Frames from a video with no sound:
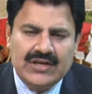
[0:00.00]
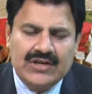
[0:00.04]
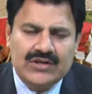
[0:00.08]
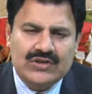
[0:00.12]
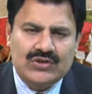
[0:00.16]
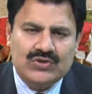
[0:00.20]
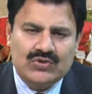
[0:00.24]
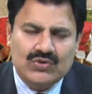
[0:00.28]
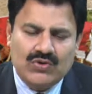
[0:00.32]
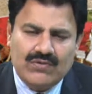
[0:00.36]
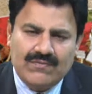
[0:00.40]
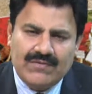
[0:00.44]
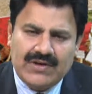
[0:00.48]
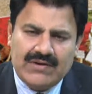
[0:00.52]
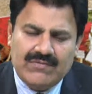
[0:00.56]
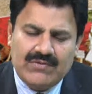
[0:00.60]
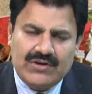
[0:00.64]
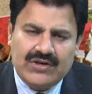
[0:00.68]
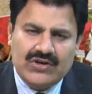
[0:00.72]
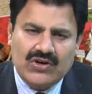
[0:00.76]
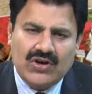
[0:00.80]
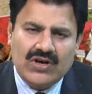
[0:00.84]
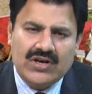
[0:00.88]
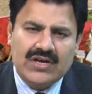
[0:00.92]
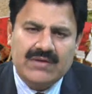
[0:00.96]
So when we
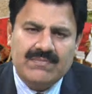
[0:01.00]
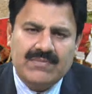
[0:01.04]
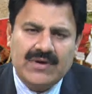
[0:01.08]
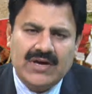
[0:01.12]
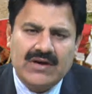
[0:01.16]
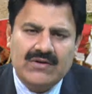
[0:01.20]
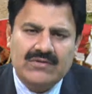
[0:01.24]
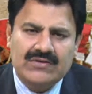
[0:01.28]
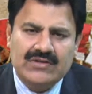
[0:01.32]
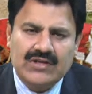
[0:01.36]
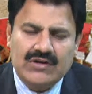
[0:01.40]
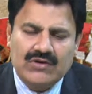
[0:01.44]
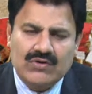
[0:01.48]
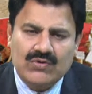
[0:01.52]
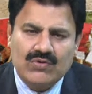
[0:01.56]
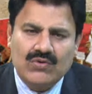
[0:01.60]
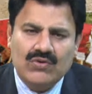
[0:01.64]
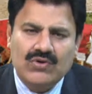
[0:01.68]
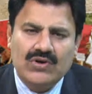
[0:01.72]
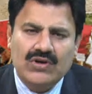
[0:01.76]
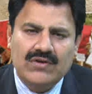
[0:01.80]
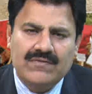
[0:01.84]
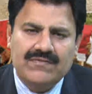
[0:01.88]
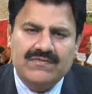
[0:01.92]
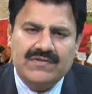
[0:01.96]
talk about the
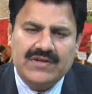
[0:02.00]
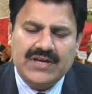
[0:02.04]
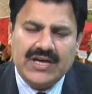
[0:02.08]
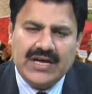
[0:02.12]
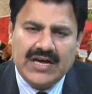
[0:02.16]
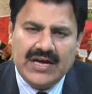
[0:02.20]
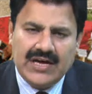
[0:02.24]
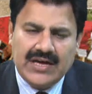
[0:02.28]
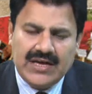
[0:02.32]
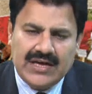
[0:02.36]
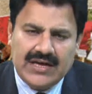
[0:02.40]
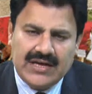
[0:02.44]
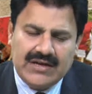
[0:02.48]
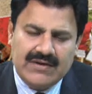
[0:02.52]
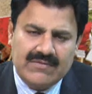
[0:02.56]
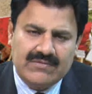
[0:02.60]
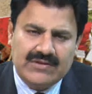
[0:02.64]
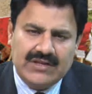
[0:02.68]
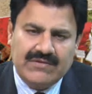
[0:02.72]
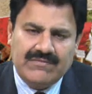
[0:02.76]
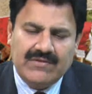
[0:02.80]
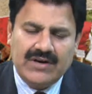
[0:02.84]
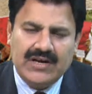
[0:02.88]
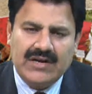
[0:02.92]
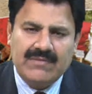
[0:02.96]
role of
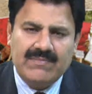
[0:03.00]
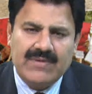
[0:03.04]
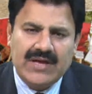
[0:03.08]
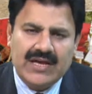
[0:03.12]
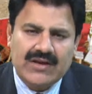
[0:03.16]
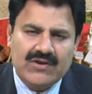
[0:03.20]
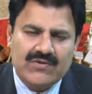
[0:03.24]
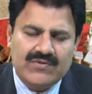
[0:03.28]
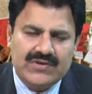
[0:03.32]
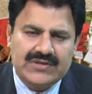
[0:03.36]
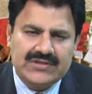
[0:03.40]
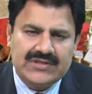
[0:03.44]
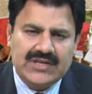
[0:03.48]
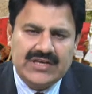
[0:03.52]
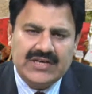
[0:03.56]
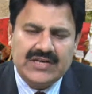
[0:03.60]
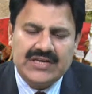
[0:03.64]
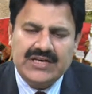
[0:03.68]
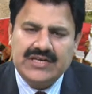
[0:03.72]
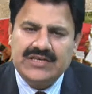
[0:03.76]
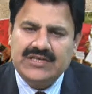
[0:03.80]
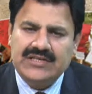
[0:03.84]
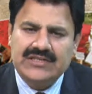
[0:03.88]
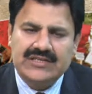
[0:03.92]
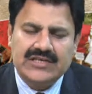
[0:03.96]
the World Bank was there,
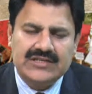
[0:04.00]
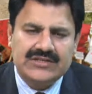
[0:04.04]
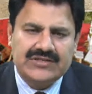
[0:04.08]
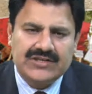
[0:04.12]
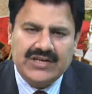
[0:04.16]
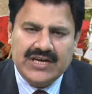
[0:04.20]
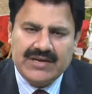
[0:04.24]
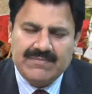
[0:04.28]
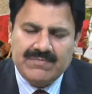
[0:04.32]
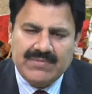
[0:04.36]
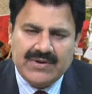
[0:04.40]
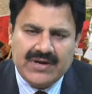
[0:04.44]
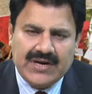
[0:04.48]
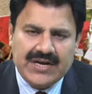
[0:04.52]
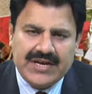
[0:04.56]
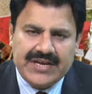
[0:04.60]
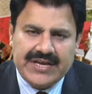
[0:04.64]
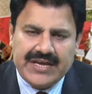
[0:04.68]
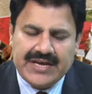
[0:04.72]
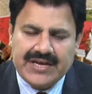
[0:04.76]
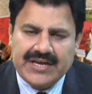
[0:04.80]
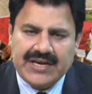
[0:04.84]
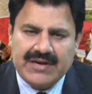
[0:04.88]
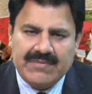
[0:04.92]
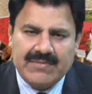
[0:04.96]
it is a tri-party
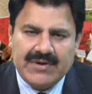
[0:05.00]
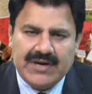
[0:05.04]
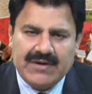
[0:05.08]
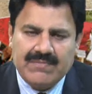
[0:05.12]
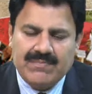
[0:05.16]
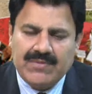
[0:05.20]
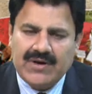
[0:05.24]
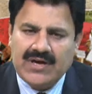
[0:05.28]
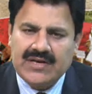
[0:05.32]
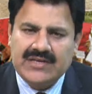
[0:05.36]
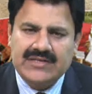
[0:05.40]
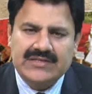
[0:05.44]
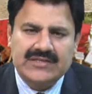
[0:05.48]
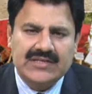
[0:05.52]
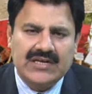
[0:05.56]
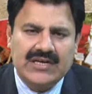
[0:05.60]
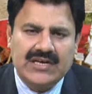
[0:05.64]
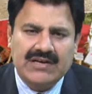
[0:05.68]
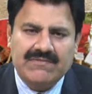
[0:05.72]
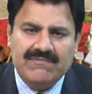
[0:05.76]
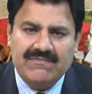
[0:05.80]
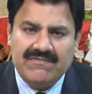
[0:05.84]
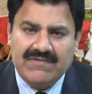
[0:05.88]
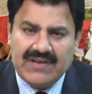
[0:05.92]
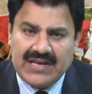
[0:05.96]
agreement. Pakistan
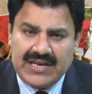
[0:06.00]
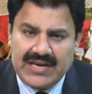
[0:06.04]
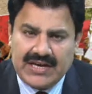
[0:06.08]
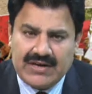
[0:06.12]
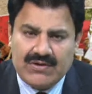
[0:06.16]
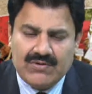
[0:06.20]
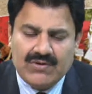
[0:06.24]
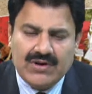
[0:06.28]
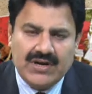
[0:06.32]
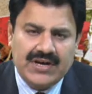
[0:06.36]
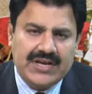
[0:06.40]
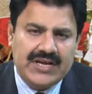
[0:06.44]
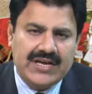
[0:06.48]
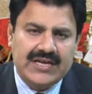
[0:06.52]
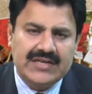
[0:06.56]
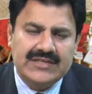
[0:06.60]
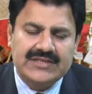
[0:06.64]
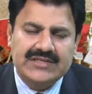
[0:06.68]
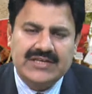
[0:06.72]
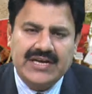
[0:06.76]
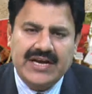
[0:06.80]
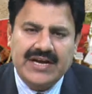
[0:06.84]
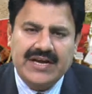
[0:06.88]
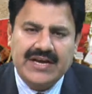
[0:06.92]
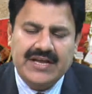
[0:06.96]
a very good legal
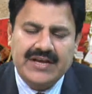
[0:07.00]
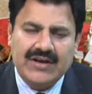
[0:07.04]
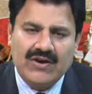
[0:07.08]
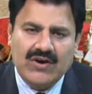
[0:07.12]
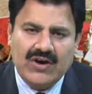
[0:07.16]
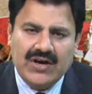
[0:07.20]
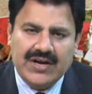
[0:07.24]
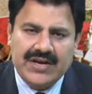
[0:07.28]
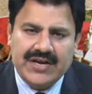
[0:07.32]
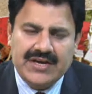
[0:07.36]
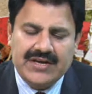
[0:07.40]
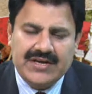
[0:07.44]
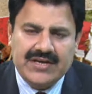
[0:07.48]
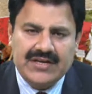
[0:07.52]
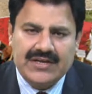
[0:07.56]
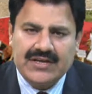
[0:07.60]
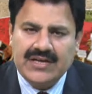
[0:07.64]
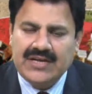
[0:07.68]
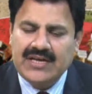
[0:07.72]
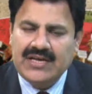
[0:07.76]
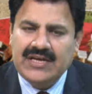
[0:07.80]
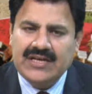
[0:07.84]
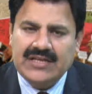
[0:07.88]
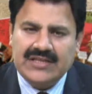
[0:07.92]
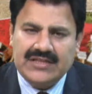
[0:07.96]
standing on it.
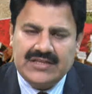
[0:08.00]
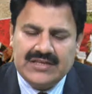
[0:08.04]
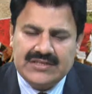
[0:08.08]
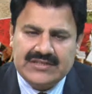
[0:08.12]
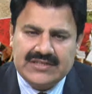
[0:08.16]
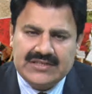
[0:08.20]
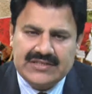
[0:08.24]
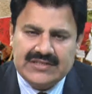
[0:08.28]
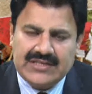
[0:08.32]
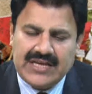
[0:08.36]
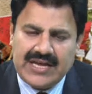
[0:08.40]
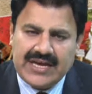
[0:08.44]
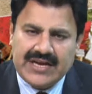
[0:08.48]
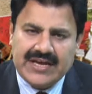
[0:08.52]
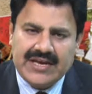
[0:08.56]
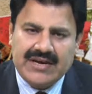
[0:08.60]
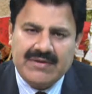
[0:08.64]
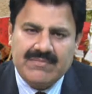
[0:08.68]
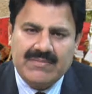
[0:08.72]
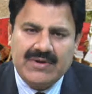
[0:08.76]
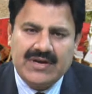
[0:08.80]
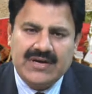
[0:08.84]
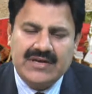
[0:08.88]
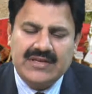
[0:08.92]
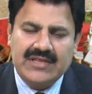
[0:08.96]
This is the
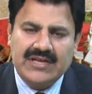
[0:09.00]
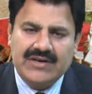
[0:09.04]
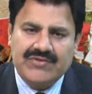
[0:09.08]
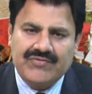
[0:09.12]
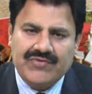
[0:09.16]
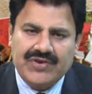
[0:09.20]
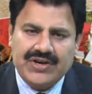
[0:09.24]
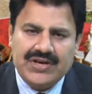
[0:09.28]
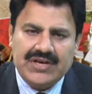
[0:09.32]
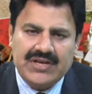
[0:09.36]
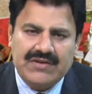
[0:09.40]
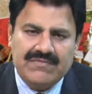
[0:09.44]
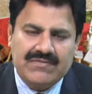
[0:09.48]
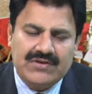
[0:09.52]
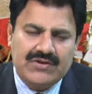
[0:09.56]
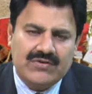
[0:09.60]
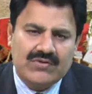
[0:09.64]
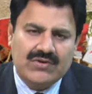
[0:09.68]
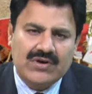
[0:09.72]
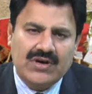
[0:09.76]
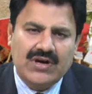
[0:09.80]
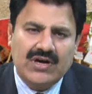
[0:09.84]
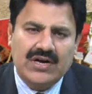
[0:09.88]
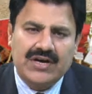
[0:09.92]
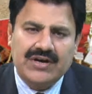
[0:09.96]
agreement, the treaty which you
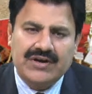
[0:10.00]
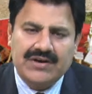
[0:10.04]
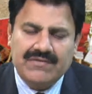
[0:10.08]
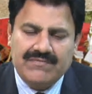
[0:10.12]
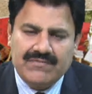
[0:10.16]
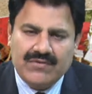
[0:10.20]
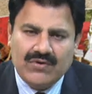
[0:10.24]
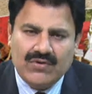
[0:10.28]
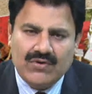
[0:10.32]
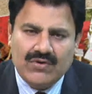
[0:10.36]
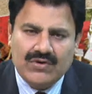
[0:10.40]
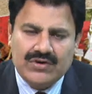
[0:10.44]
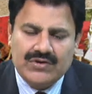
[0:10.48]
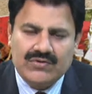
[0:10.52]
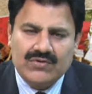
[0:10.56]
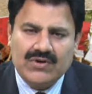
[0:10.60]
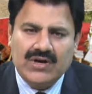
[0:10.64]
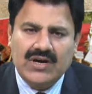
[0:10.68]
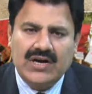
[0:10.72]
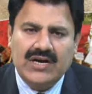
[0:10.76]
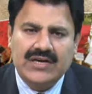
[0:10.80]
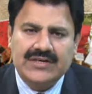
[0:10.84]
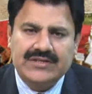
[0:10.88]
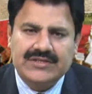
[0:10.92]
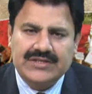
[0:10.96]
can't revoke, you
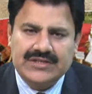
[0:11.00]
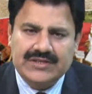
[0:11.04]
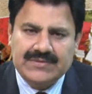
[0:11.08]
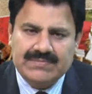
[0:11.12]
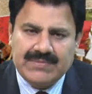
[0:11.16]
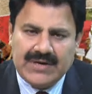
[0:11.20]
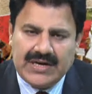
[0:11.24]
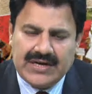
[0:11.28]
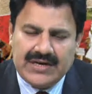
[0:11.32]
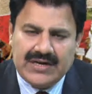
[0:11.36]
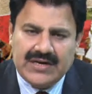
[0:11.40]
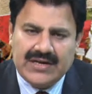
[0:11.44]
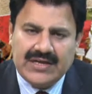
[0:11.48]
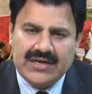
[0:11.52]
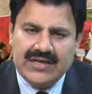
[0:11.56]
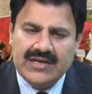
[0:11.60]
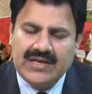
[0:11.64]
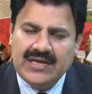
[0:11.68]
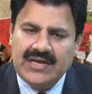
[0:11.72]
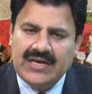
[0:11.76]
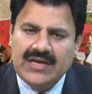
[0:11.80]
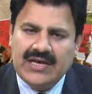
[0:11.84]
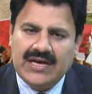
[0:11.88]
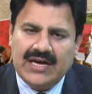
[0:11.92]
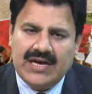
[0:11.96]
can't suspend,
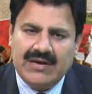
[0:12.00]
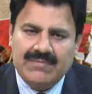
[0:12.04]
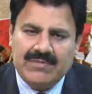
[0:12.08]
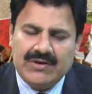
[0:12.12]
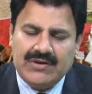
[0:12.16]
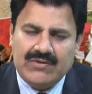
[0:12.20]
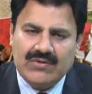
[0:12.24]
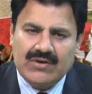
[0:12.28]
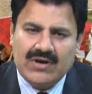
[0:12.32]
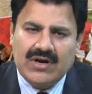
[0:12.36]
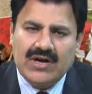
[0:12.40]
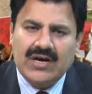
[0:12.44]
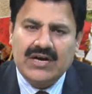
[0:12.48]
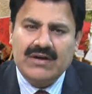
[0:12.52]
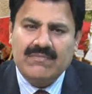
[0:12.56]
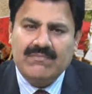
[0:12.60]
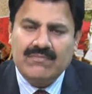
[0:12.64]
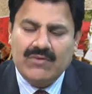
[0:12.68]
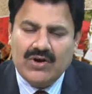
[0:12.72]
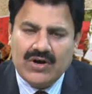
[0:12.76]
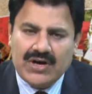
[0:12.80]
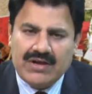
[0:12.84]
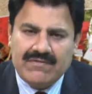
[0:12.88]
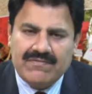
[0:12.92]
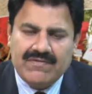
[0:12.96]
you can't
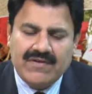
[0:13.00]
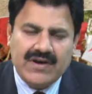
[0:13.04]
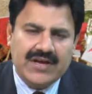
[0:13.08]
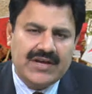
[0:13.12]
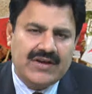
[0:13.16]
modify